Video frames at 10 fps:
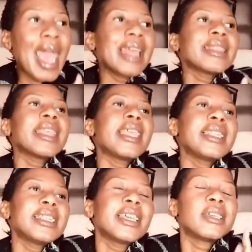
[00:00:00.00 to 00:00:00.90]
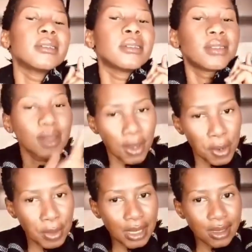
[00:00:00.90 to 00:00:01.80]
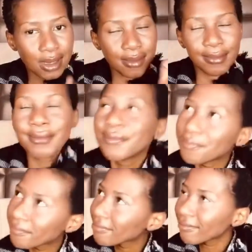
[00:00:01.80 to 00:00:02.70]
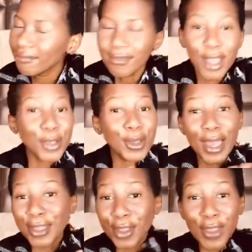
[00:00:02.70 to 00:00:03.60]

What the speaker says: And then to the homies, you guys are